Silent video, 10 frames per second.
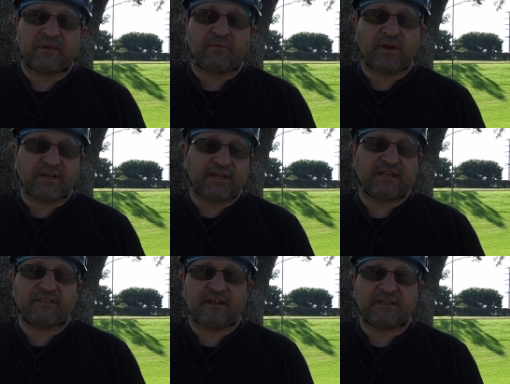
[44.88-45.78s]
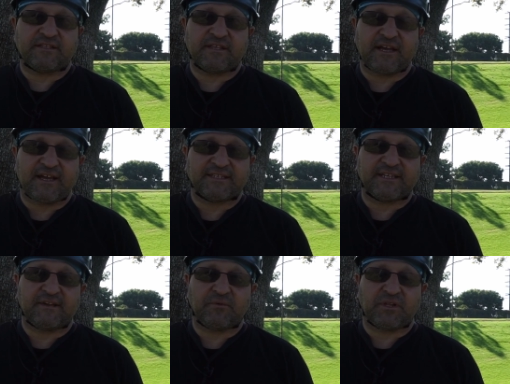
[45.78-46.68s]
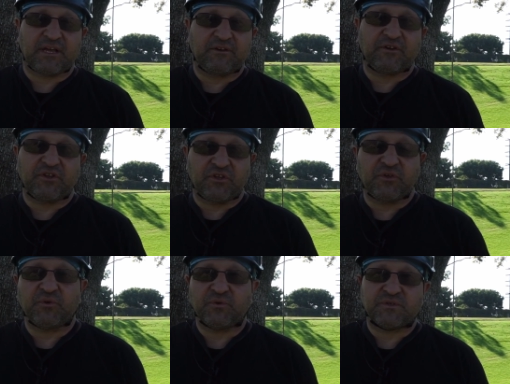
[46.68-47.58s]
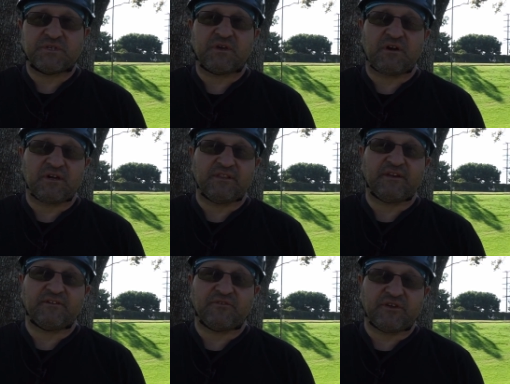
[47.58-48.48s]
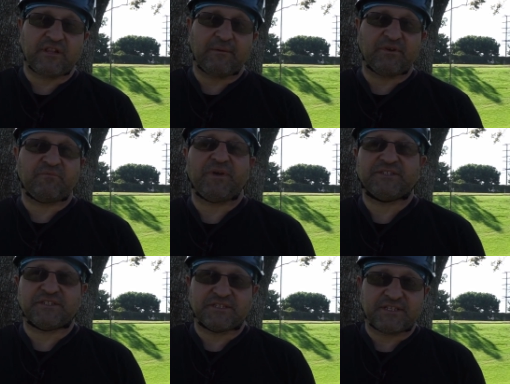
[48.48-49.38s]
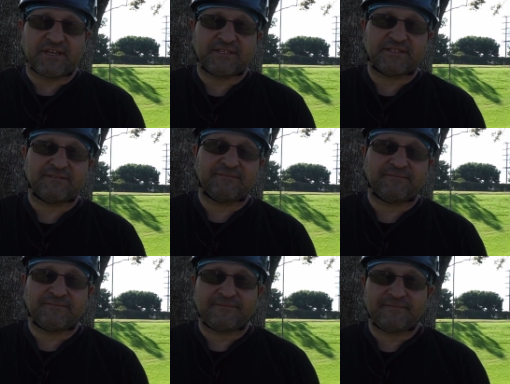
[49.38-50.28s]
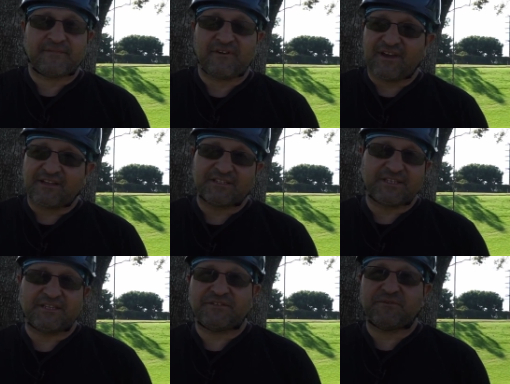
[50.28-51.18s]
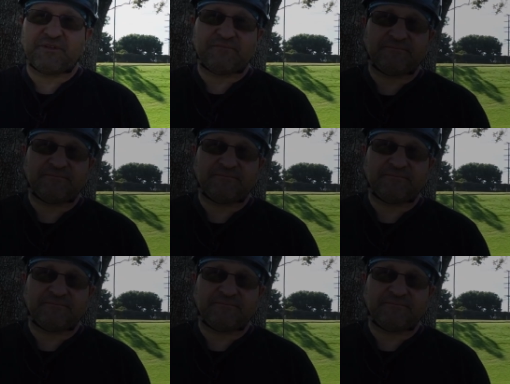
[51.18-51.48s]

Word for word: recognized knots that I S A will allow you to use on their tree climber specialist test. All right, let's get to it.